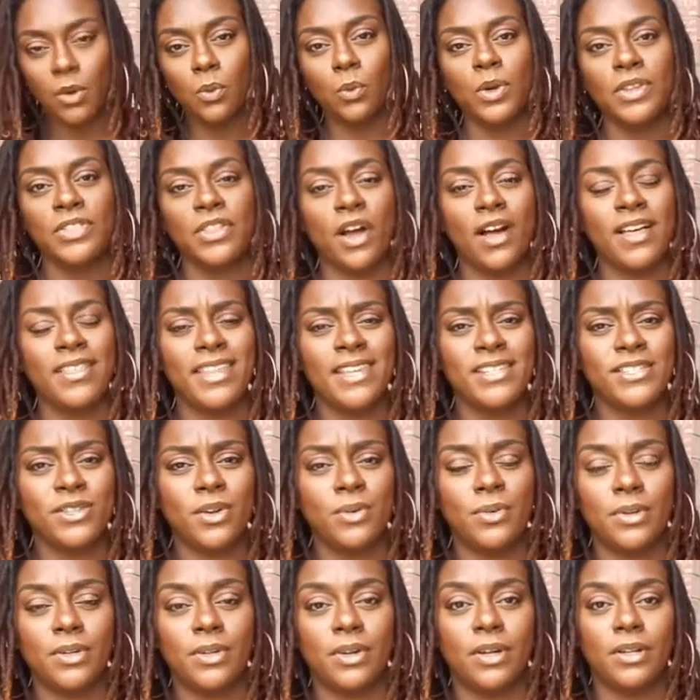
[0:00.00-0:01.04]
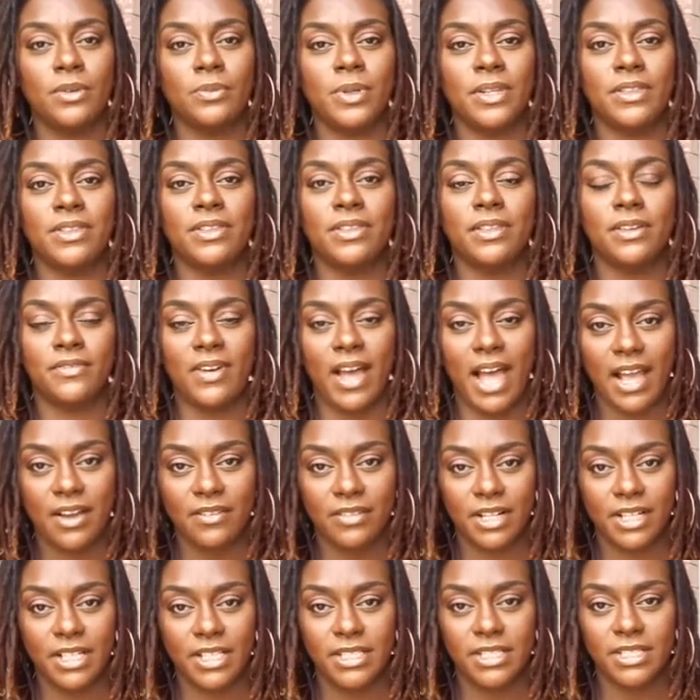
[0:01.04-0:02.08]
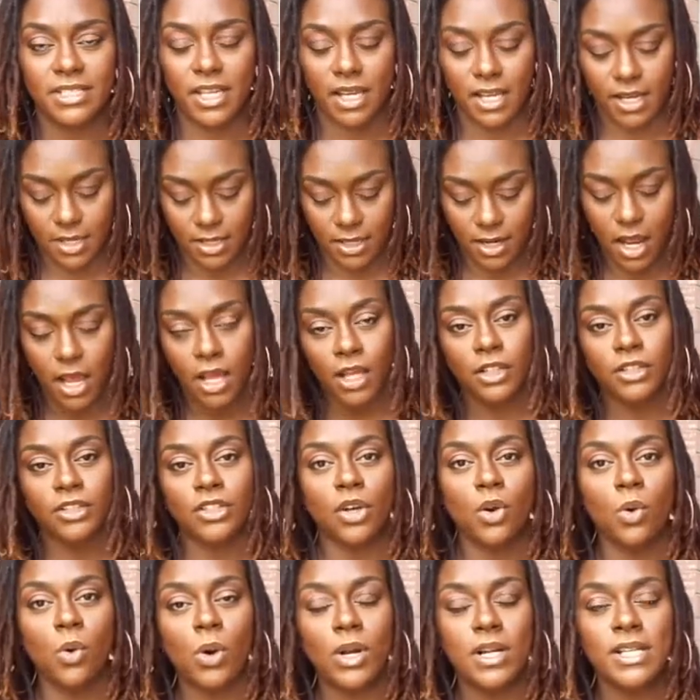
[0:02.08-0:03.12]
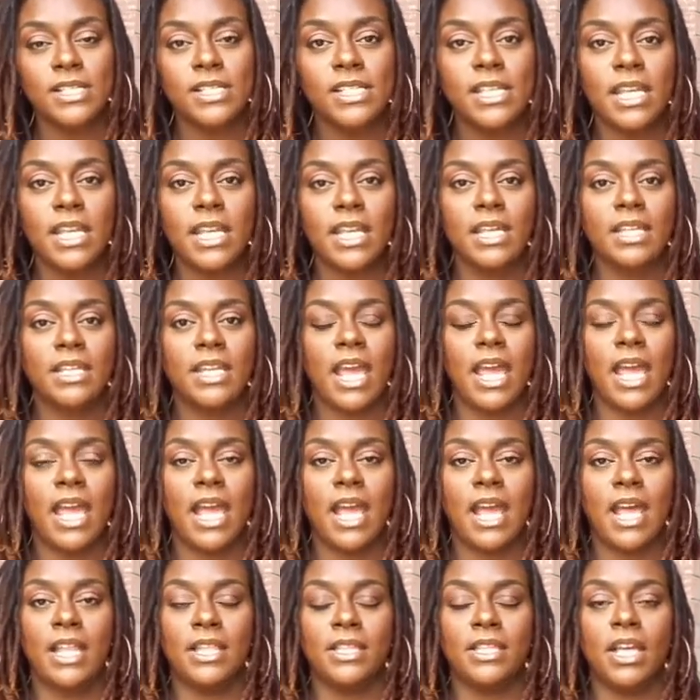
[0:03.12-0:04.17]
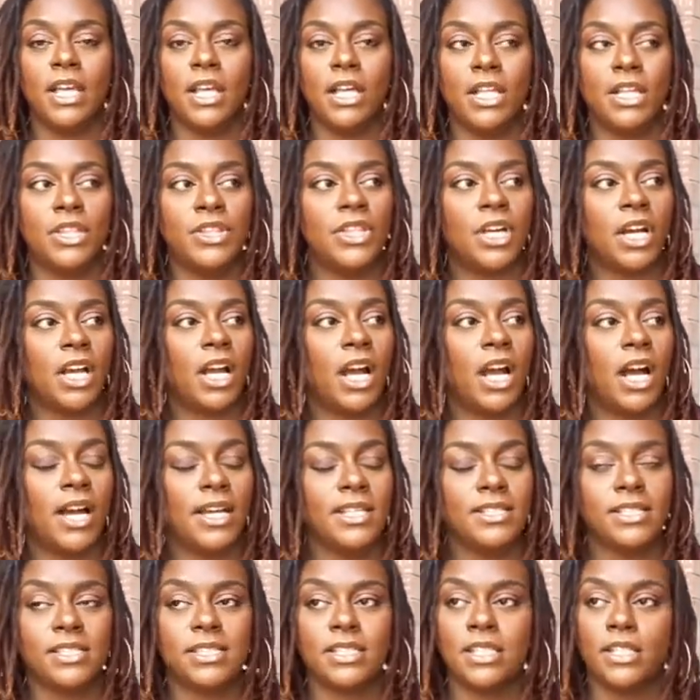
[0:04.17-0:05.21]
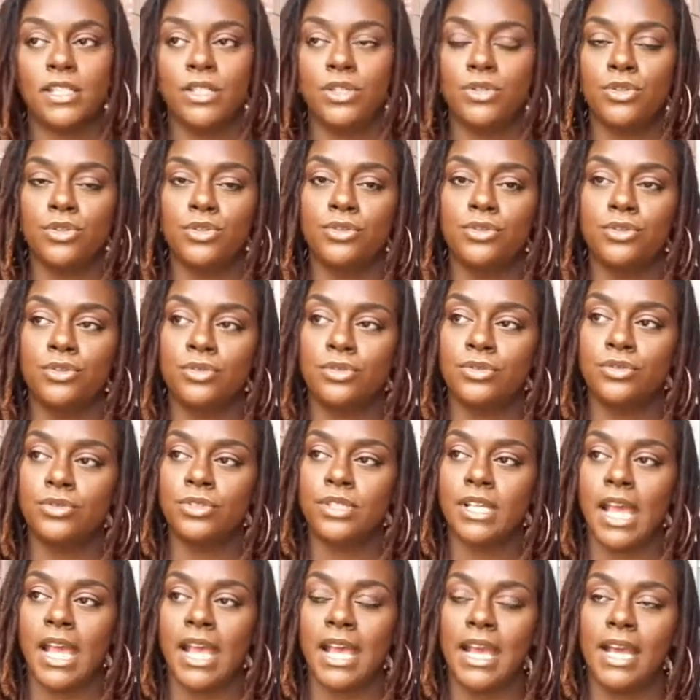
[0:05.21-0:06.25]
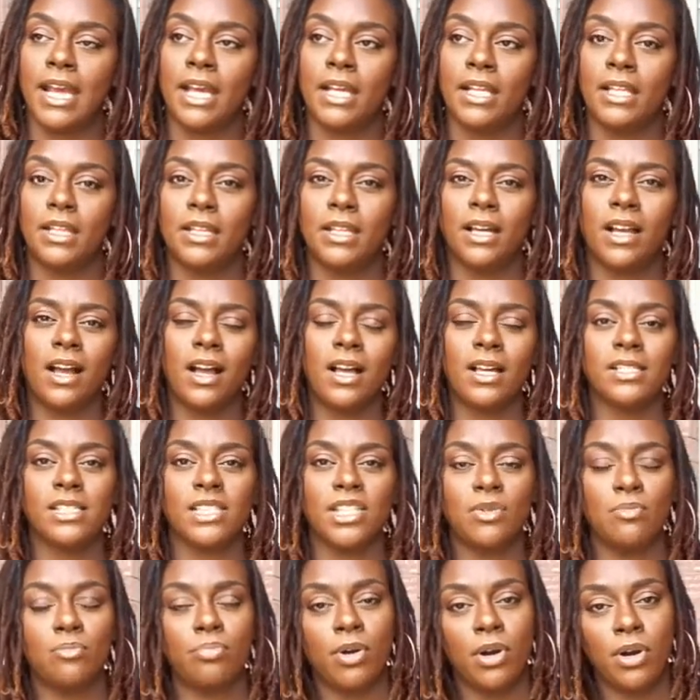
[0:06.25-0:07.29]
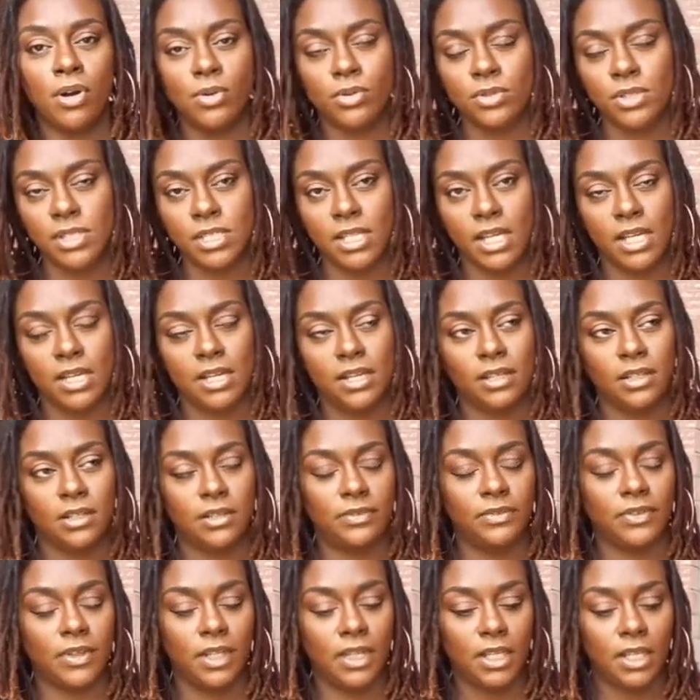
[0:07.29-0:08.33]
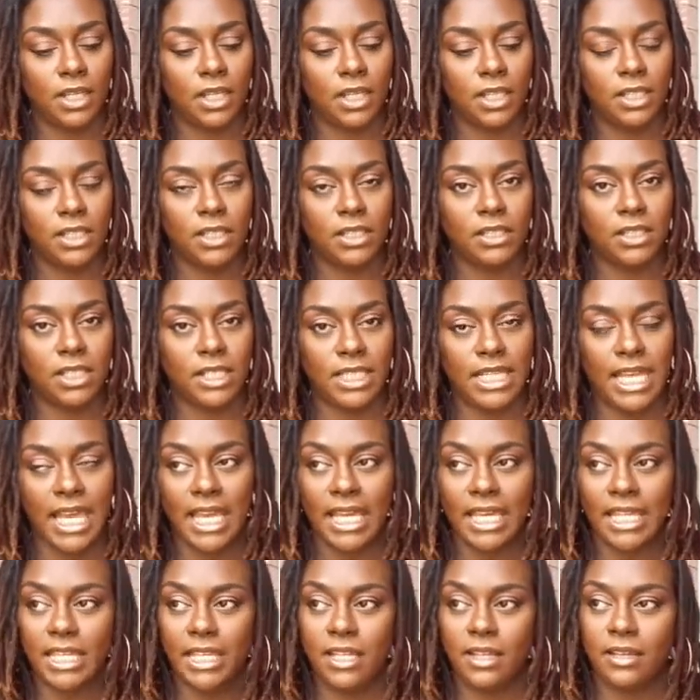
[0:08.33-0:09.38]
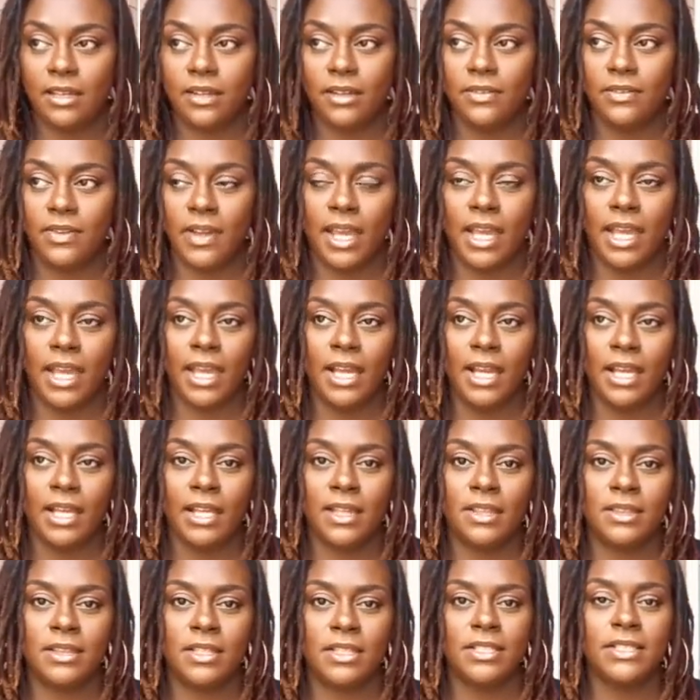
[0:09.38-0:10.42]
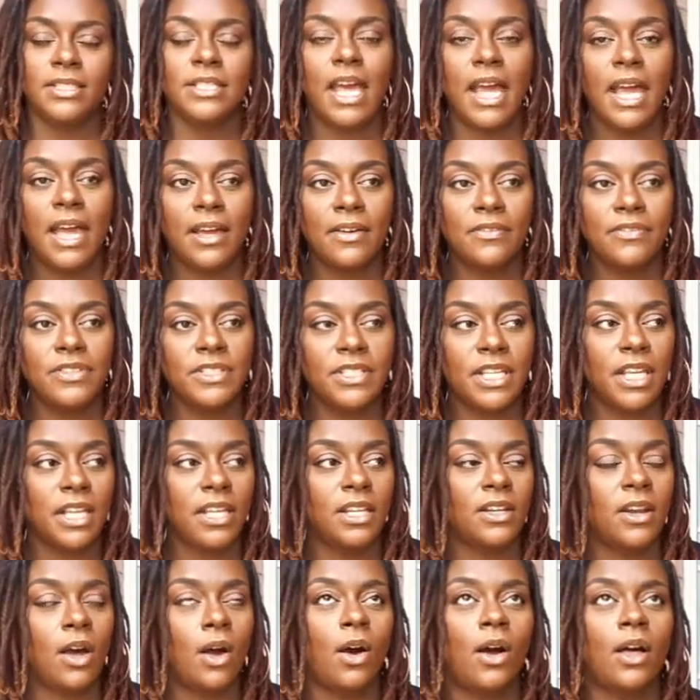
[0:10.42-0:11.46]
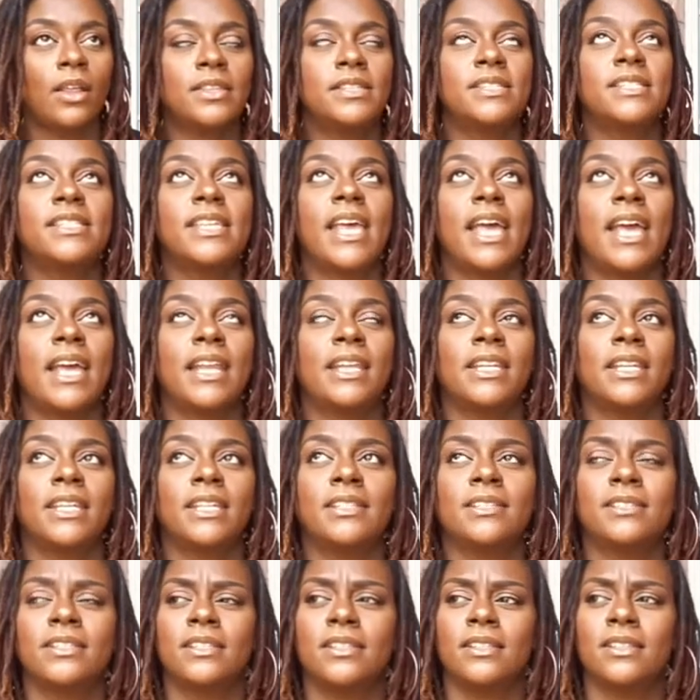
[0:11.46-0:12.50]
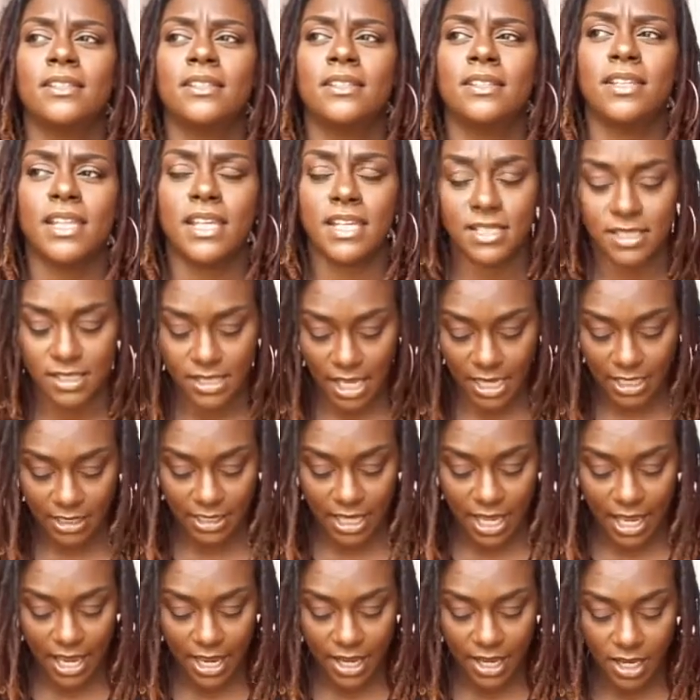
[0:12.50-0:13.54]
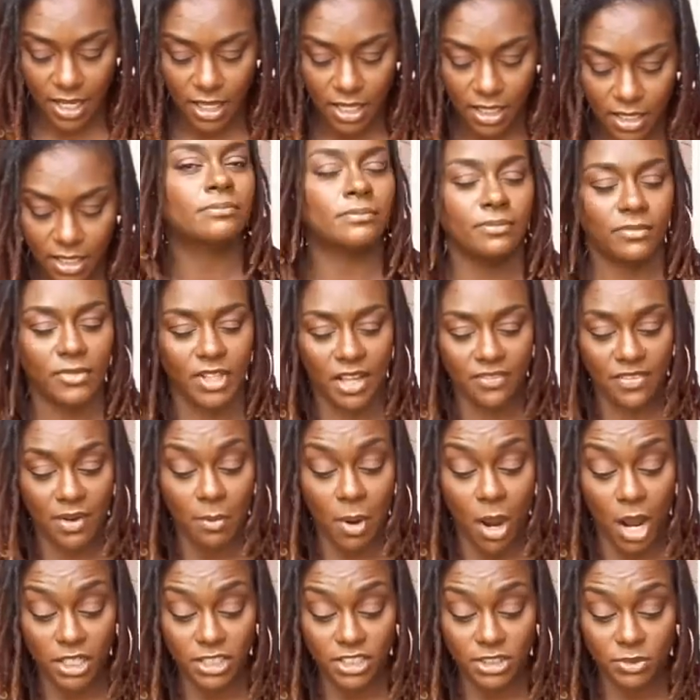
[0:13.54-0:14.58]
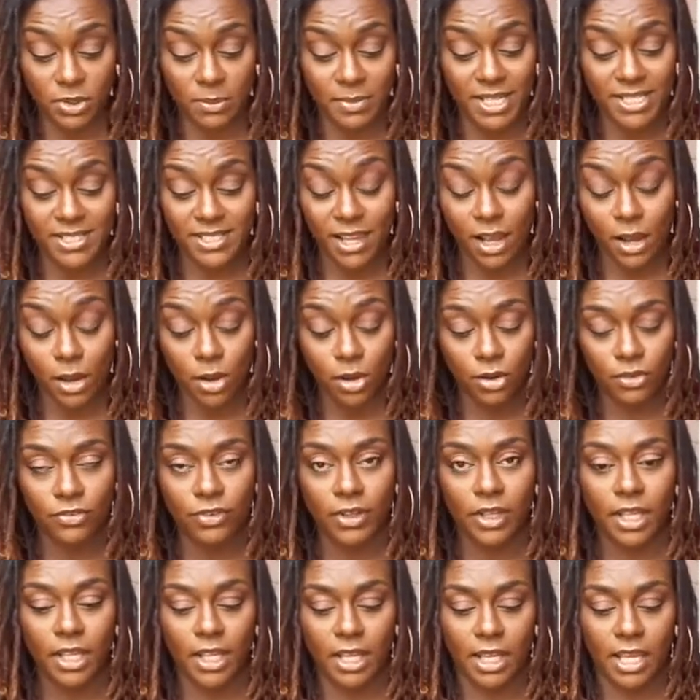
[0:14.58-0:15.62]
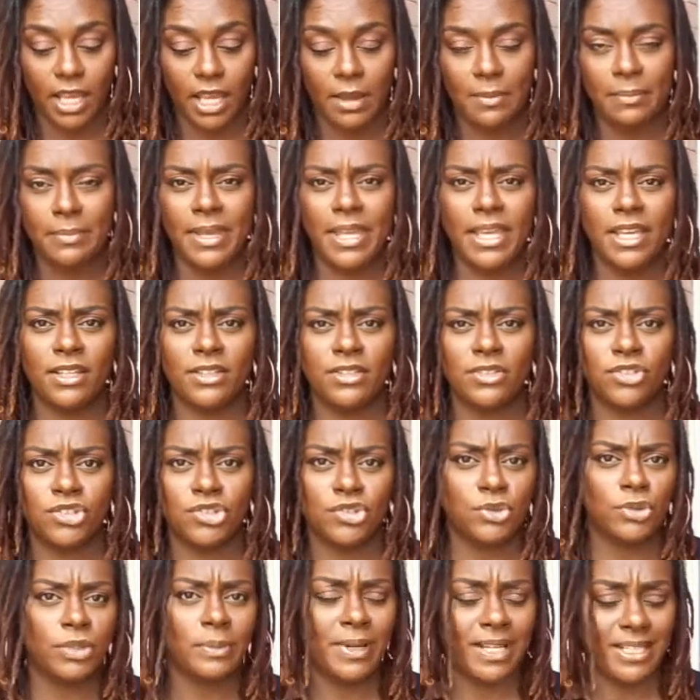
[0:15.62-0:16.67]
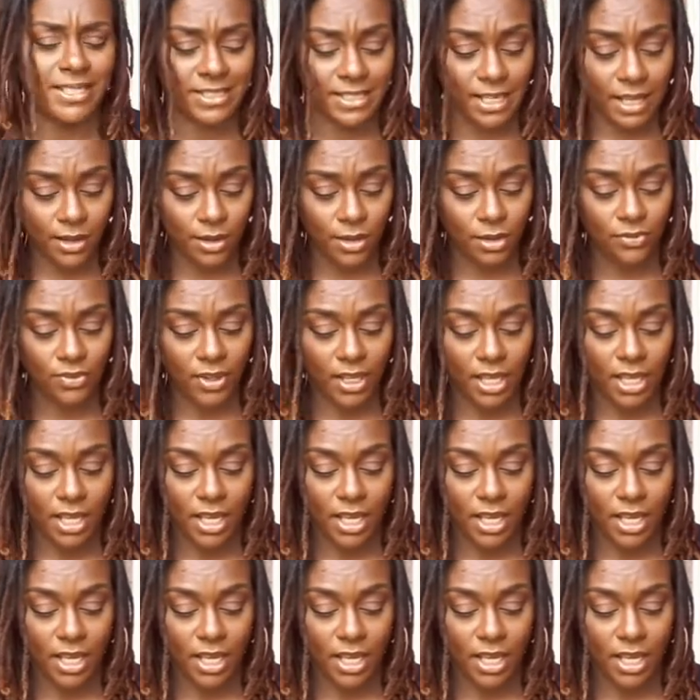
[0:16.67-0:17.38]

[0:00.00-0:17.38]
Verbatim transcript: With all that's going on with the virus and the quarantine and the constant news and the constant post of the negative and the deaths and all the sadness and things like that, if I'm honest with myself and being true to myself,